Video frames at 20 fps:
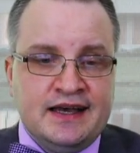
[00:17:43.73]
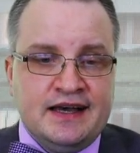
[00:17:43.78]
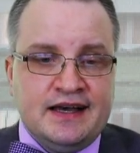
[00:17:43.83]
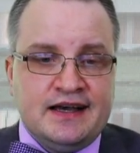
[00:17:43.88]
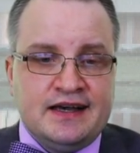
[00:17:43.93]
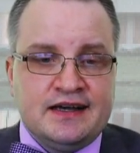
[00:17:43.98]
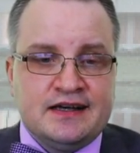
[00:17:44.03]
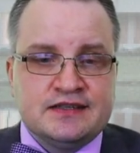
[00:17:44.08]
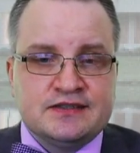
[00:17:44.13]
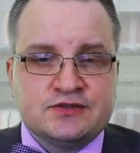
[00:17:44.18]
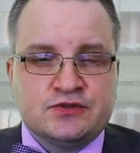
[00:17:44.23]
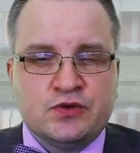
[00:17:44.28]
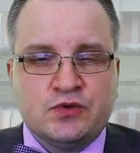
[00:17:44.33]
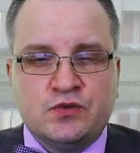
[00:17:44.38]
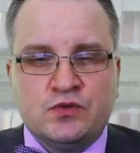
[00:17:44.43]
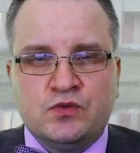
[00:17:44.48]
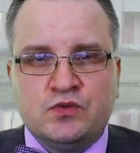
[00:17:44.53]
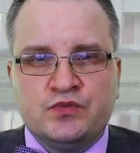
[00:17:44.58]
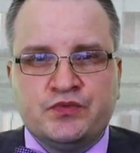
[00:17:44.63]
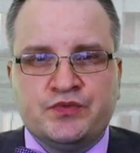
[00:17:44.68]

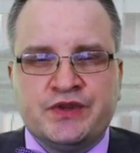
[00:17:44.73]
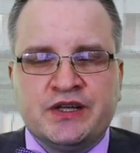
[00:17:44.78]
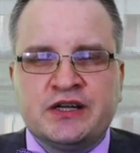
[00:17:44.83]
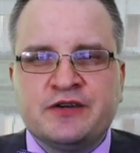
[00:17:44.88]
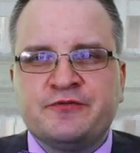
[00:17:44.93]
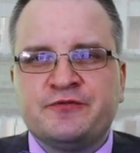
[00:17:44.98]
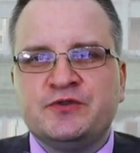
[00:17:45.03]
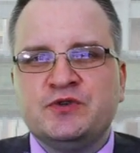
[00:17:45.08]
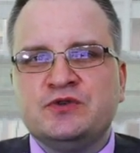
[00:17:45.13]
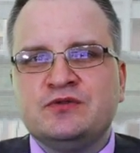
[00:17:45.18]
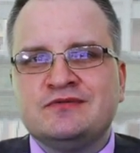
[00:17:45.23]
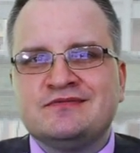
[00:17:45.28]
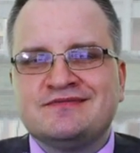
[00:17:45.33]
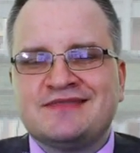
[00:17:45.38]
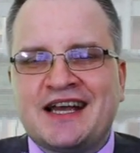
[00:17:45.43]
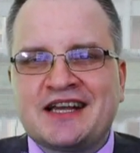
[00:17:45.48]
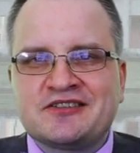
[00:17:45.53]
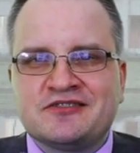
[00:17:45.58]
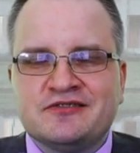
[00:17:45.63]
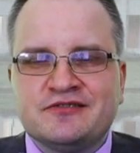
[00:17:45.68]
So there are a
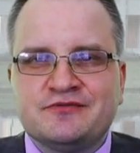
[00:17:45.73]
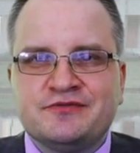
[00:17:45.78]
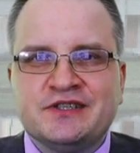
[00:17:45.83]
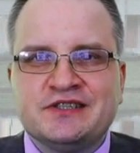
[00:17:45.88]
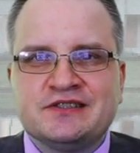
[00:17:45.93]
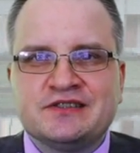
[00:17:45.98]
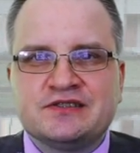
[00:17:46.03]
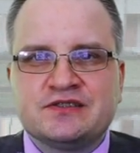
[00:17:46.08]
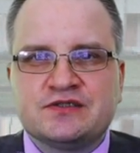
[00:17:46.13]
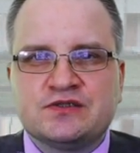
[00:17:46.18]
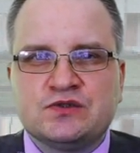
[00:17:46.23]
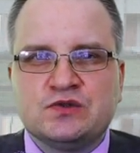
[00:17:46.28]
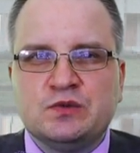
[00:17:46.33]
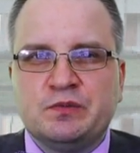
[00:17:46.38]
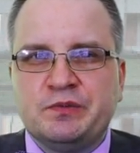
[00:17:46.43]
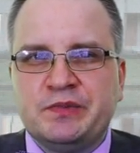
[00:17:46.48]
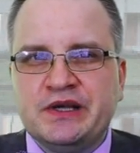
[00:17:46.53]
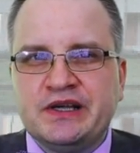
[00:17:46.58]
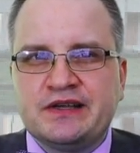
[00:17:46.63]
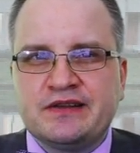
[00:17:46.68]
few actually reasons to
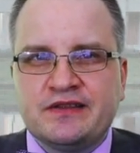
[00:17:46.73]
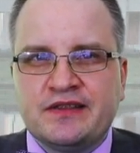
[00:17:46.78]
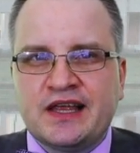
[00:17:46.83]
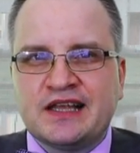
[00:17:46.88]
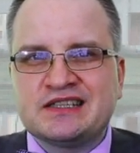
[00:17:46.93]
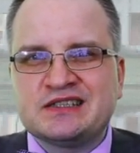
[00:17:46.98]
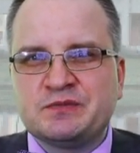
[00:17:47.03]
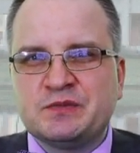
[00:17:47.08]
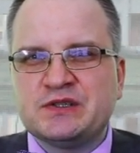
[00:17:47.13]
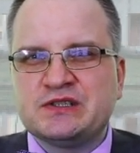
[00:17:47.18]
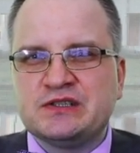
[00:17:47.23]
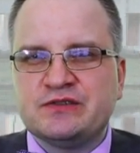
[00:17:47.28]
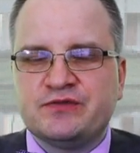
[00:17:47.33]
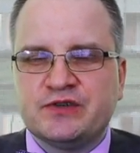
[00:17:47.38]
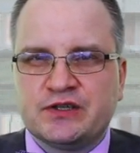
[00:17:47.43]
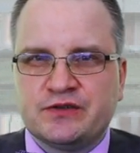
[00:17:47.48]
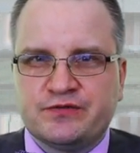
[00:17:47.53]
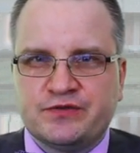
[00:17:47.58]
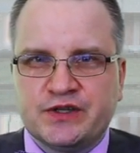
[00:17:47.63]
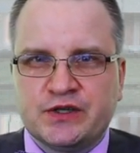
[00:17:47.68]
pick that
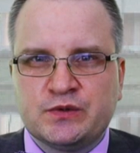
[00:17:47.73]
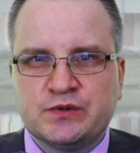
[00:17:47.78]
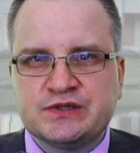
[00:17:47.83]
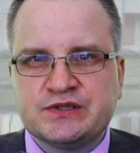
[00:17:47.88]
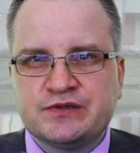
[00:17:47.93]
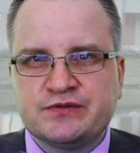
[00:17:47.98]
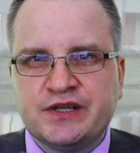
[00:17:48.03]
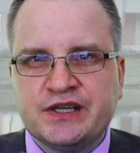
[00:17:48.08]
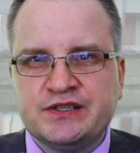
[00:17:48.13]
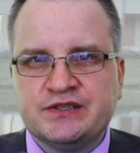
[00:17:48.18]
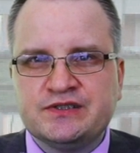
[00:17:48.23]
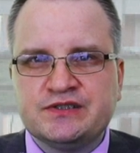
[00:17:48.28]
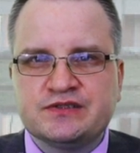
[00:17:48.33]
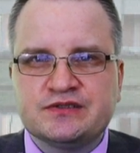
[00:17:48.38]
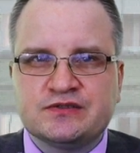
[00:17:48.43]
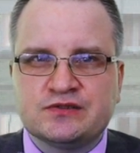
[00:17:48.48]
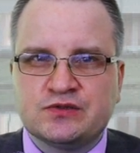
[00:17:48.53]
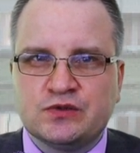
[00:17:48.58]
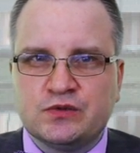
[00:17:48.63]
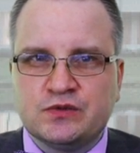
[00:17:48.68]
specific frequency range.
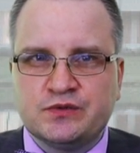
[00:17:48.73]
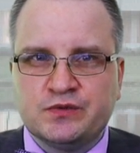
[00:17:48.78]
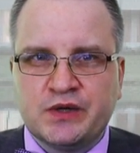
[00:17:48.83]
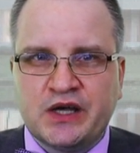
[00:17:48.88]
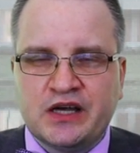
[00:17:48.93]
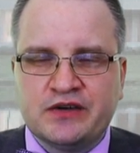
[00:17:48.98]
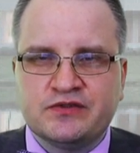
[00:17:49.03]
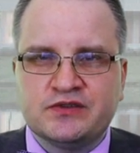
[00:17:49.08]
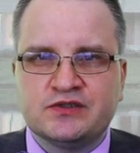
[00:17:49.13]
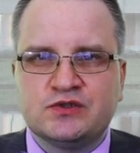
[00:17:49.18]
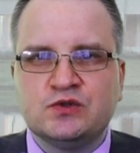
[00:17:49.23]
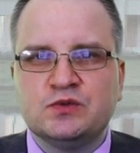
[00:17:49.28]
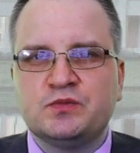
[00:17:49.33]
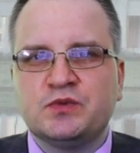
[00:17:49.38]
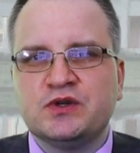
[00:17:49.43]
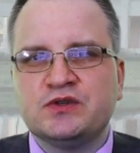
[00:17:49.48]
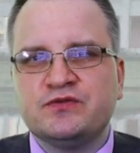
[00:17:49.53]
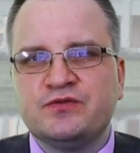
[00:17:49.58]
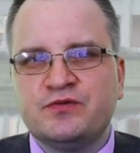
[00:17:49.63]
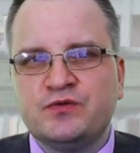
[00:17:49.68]
So we have a
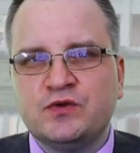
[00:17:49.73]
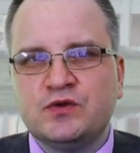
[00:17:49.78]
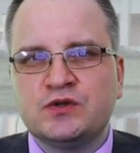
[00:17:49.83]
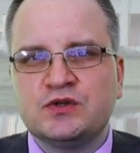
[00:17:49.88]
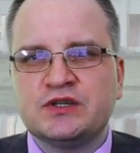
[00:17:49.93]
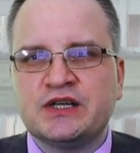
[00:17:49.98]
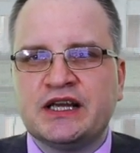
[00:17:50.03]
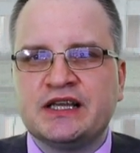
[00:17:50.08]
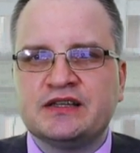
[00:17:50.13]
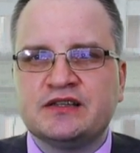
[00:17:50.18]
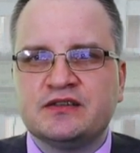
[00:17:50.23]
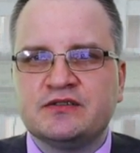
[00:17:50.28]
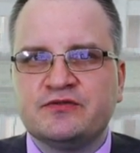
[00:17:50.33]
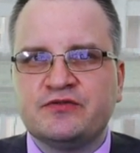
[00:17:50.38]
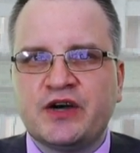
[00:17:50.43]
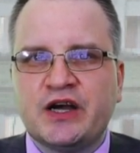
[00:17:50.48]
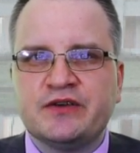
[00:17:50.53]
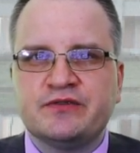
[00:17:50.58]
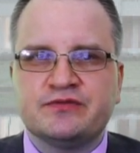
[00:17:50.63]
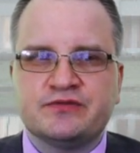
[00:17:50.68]
2.4 and
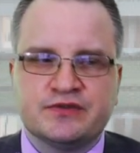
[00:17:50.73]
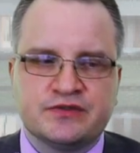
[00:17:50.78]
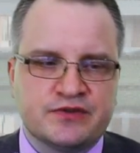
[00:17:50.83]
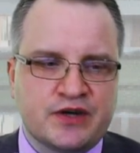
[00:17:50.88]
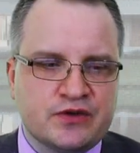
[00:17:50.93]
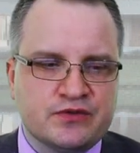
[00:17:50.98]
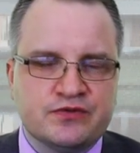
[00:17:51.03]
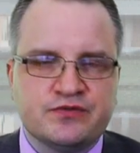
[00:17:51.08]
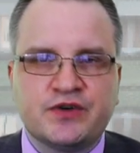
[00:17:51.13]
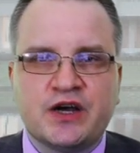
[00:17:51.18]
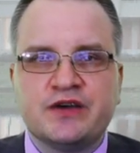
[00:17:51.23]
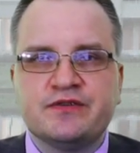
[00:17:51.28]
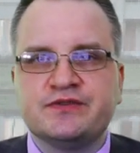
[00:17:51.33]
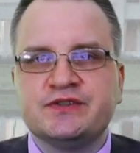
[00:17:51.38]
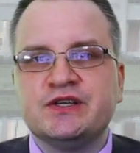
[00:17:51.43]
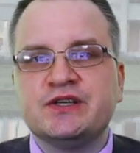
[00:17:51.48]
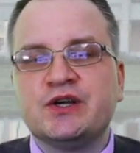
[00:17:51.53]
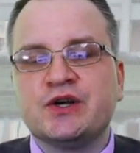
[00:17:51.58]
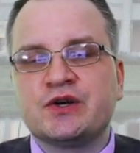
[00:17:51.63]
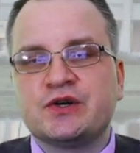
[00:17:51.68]
around 5
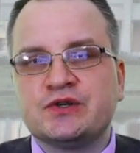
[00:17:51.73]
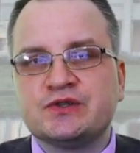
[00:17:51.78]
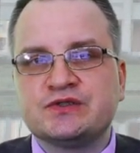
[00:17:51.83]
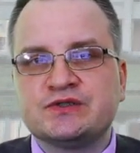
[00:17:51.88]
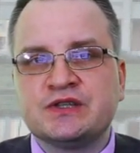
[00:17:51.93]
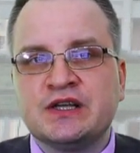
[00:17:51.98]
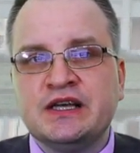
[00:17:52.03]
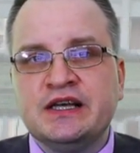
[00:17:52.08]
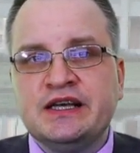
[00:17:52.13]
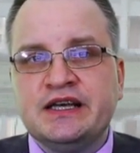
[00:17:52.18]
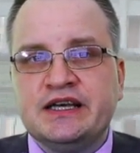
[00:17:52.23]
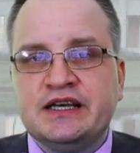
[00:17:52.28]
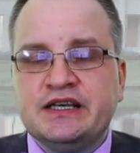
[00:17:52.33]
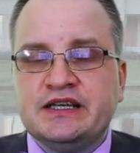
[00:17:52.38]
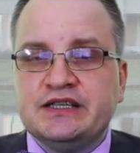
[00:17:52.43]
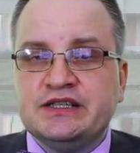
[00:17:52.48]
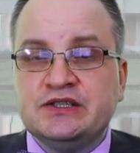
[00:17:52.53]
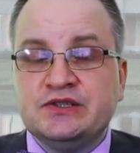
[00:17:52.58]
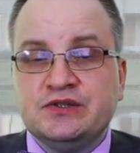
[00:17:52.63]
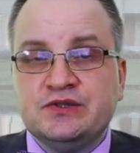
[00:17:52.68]
gigahertz
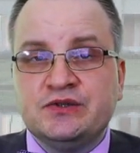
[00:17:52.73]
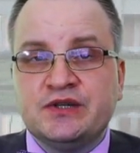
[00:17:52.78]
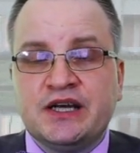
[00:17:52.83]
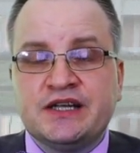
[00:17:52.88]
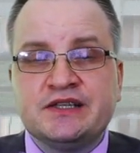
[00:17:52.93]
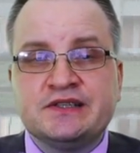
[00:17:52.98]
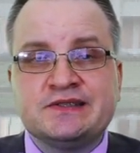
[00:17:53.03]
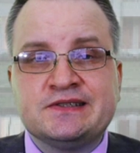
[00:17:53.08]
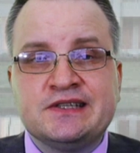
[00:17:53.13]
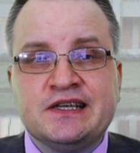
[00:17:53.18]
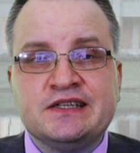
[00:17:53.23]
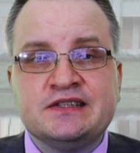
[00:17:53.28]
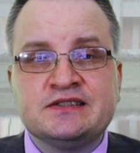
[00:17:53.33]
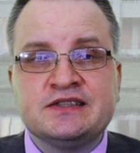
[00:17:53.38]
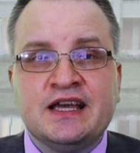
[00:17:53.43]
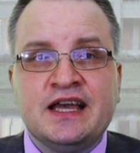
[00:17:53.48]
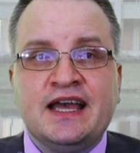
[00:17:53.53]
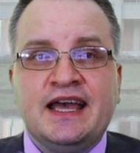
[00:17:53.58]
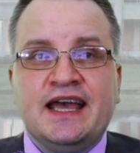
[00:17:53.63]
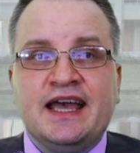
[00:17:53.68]
in the United
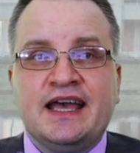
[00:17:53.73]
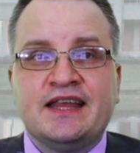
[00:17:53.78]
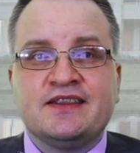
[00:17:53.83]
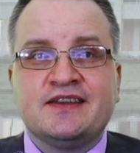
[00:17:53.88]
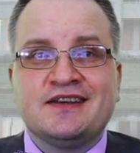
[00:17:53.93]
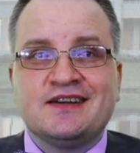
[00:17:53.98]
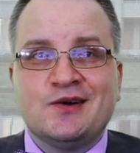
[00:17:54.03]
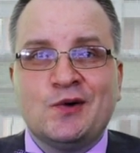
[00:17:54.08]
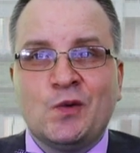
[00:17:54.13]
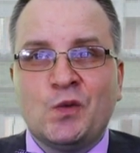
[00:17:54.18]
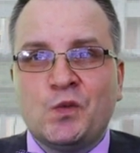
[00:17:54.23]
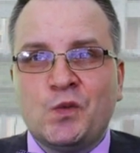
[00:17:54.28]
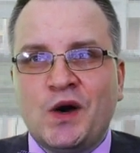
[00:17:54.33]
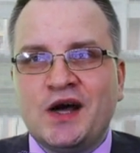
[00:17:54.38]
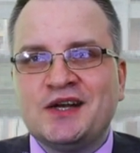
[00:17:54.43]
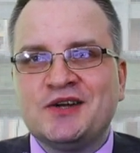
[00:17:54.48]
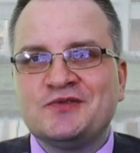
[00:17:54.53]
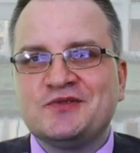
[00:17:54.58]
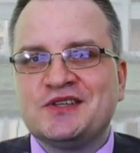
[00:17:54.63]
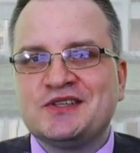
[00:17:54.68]
States. And
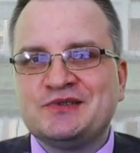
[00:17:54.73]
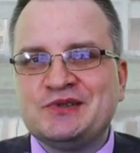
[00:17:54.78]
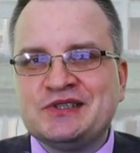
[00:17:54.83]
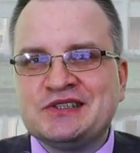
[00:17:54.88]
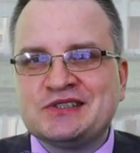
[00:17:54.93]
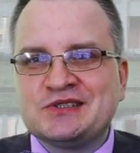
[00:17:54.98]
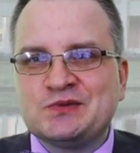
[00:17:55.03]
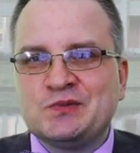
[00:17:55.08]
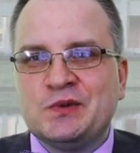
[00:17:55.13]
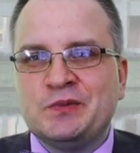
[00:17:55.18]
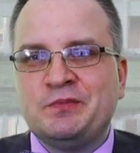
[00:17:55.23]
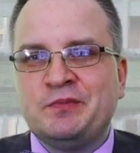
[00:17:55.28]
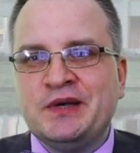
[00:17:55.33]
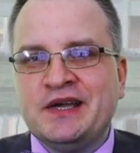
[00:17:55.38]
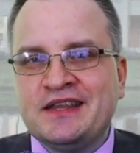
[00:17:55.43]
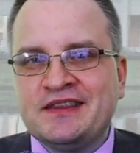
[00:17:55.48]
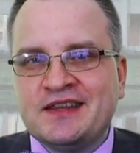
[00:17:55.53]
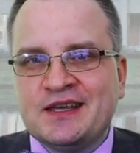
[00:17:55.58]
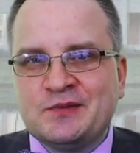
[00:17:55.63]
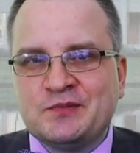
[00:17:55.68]
one of the reasons we
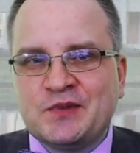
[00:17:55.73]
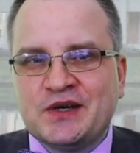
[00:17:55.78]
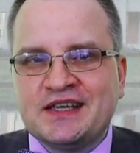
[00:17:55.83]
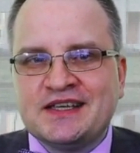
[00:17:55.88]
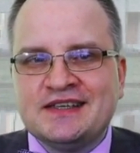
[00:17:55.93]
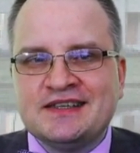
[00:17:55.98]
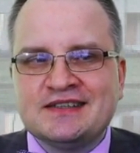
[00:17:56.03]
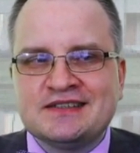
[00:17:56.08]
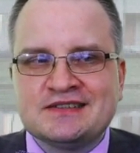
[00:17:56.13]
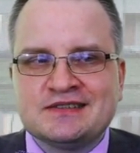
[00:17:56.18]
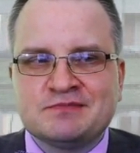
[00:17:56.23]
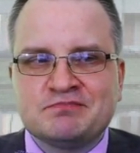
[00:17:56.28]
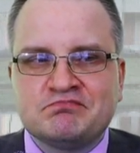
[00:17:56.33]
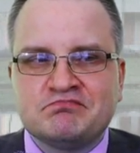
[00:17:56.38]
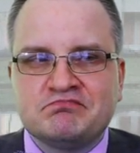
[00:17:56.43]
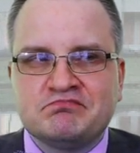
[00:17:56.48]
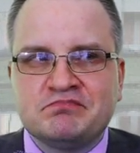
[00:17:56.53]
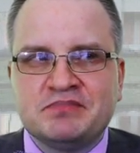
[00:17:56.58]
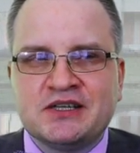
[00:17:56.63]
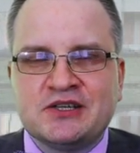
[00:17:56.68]
pick them is
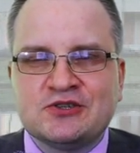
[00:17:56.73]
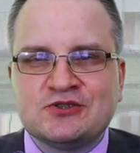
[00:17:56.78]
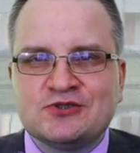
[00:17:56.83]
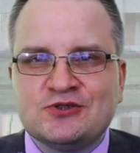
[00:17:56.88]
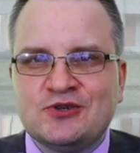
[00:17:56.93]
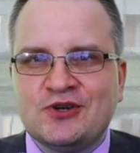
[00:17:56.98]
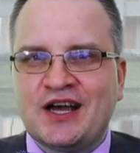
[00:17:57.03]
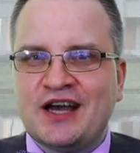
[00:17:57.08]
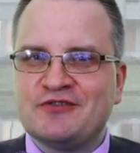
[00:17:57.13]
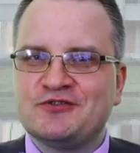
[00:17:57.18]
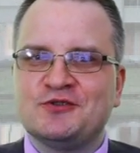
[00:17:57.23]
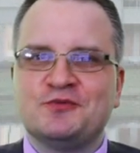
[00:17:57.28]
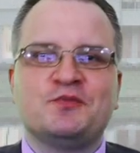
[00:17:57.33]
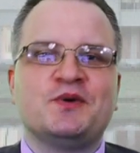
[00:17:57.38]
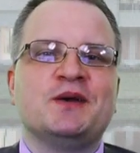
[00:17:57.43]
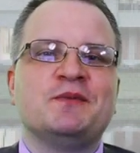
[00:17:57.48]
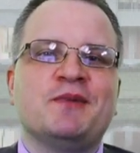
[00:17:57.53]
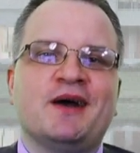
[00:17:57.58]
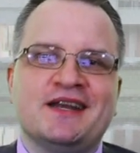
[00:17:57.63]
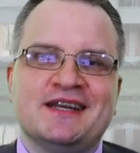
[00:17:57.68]
because you don't have to
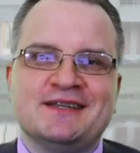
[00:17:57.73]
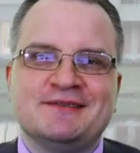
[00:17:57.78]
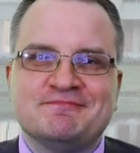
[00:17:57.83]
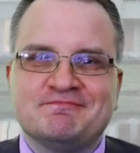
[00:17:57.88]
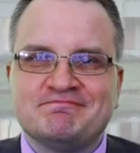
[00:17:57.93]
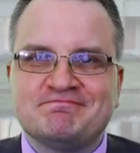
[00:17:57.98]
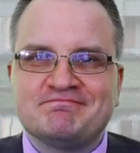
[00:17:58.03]
pay money.